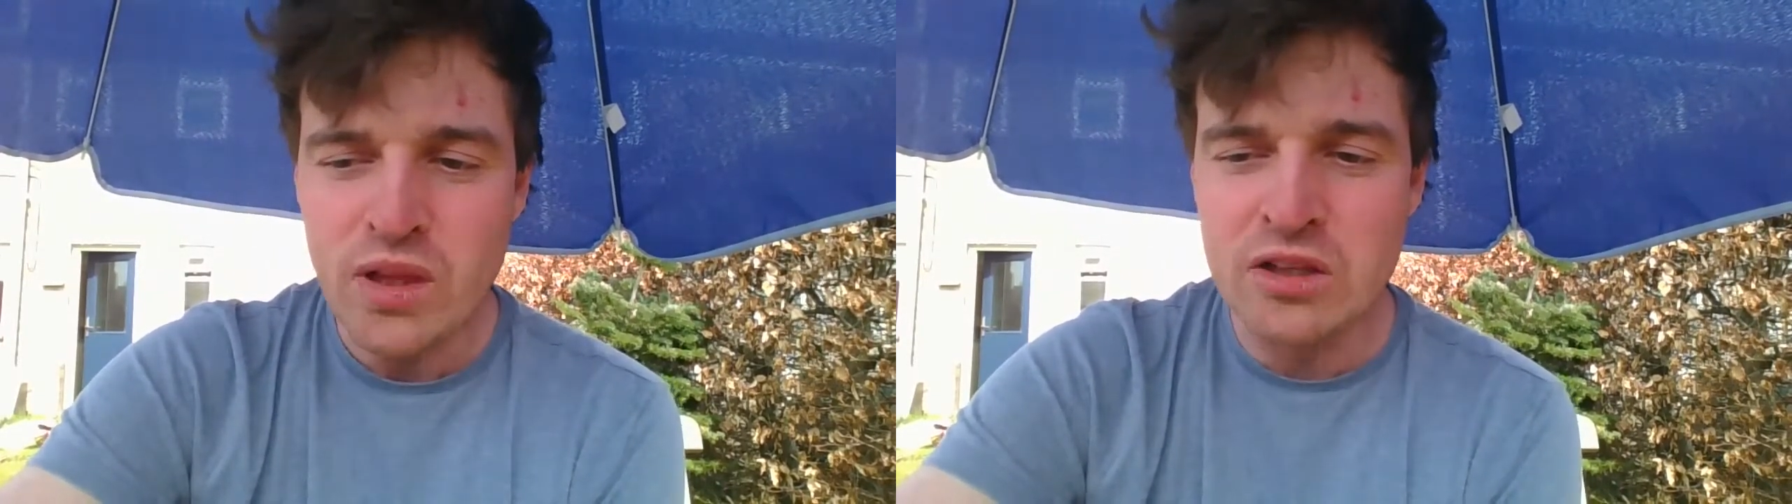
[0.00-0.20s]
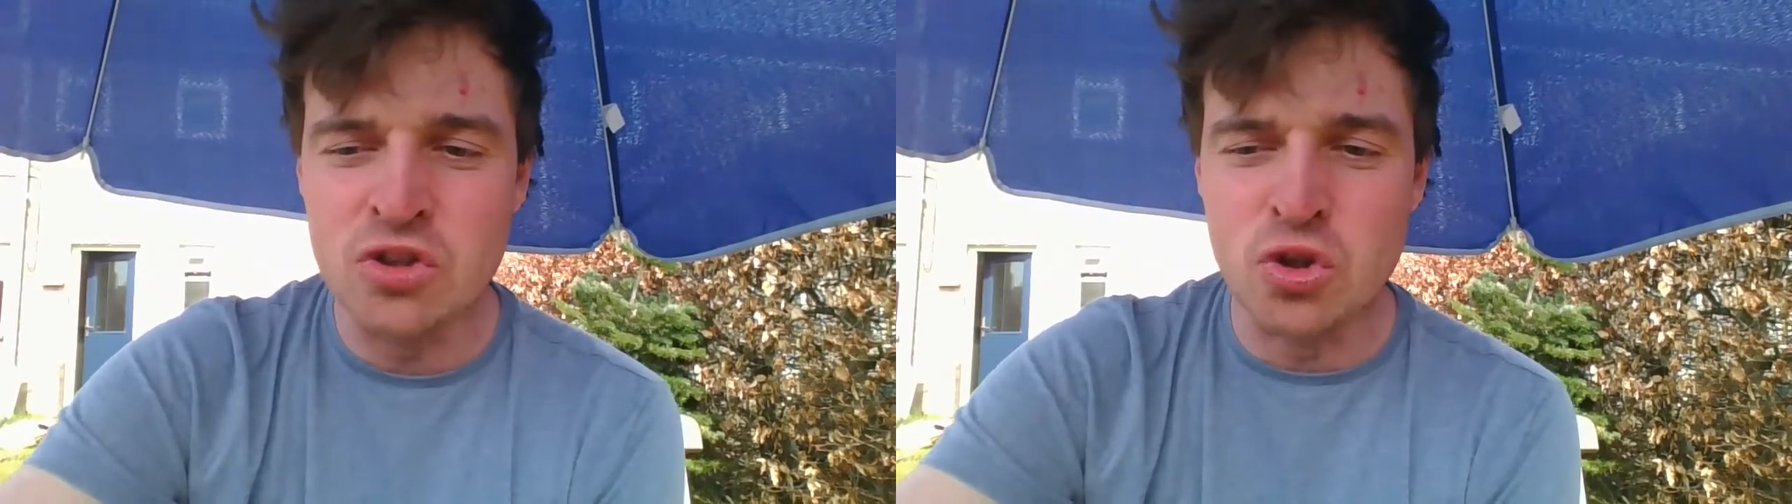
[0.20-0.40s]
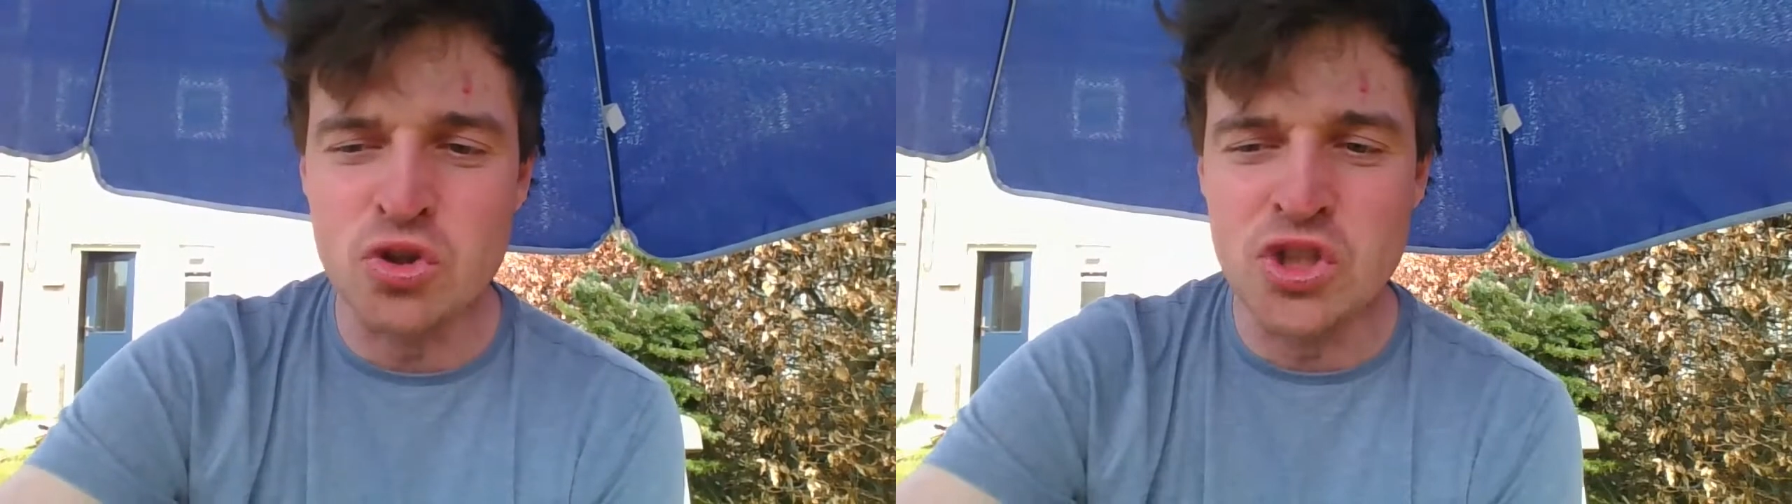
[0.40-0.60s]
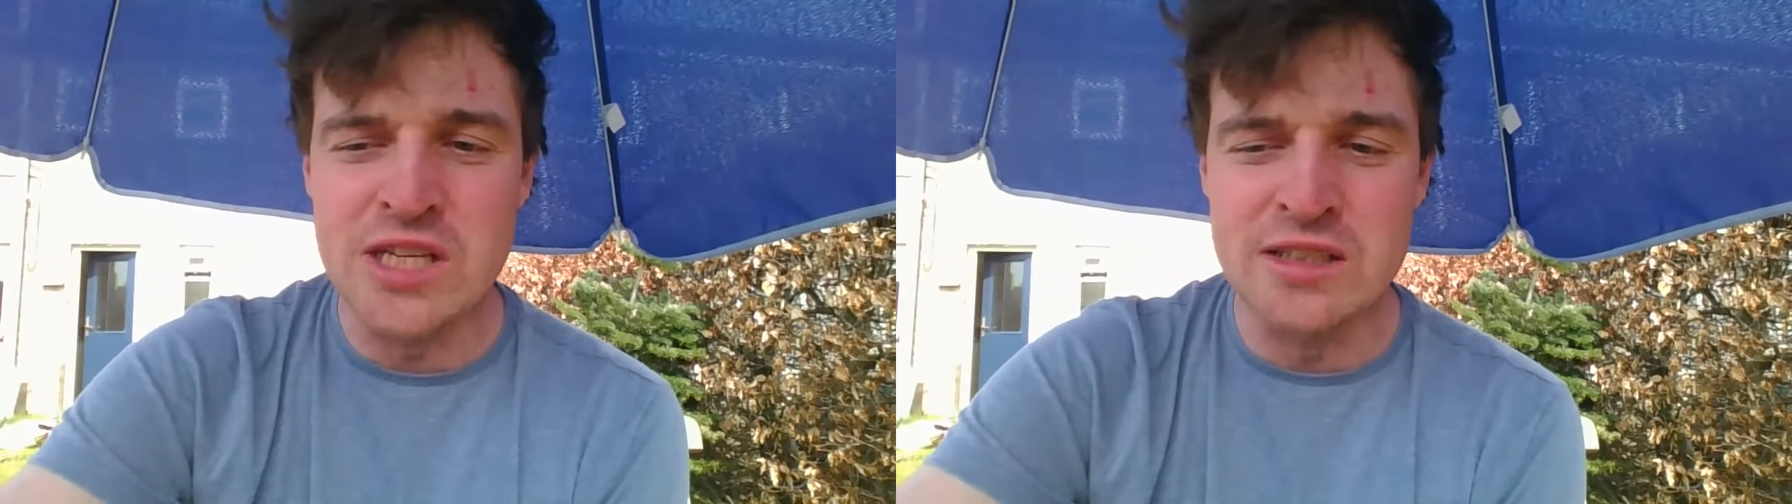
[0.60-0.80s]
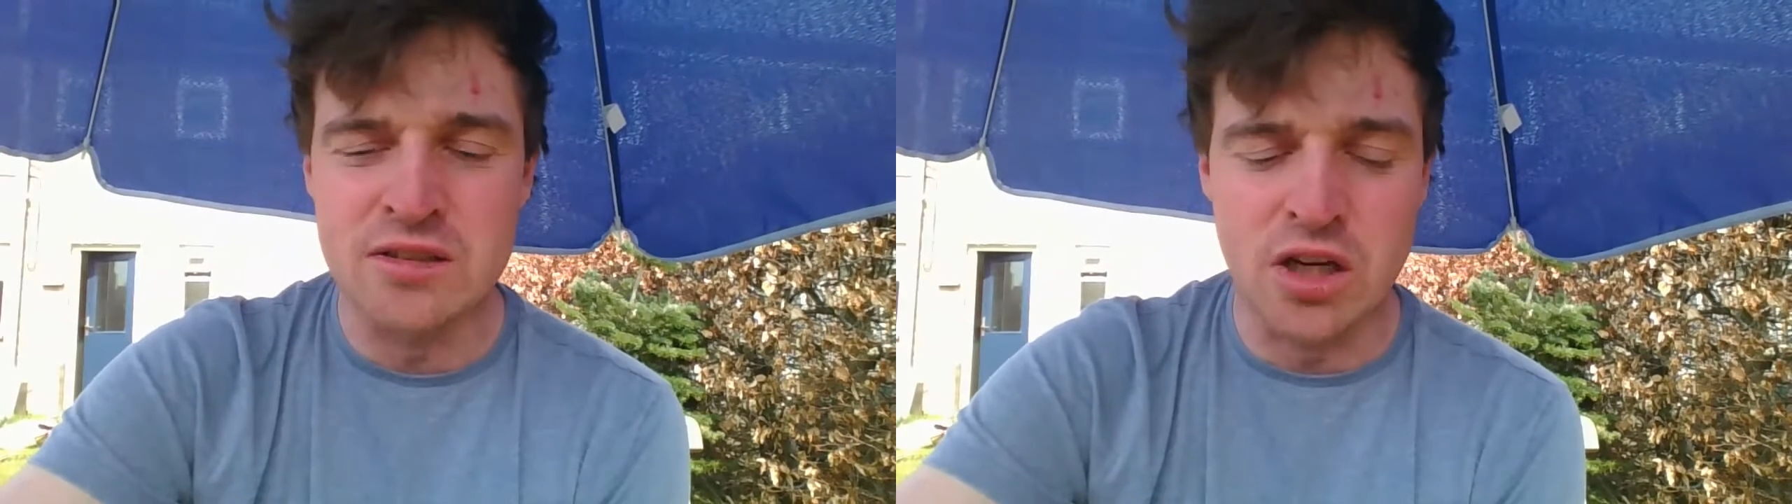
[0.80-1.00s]
So John
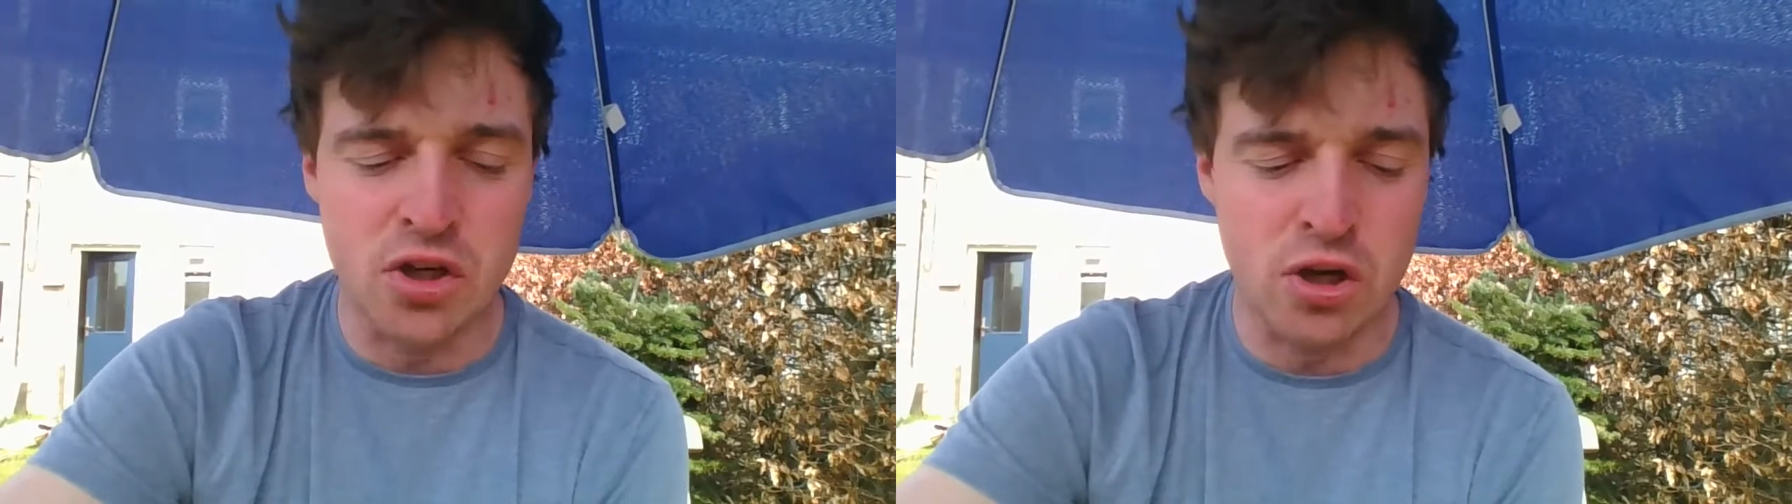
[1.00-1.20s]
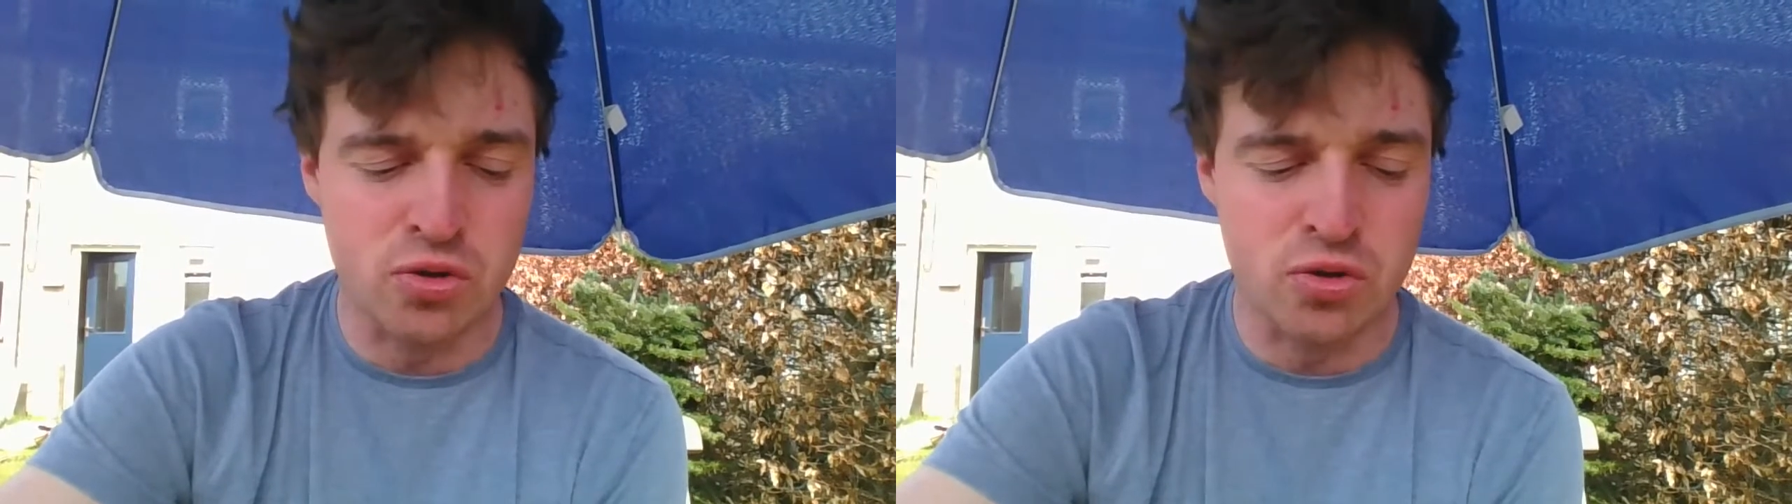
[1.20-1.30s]
Jennings, I know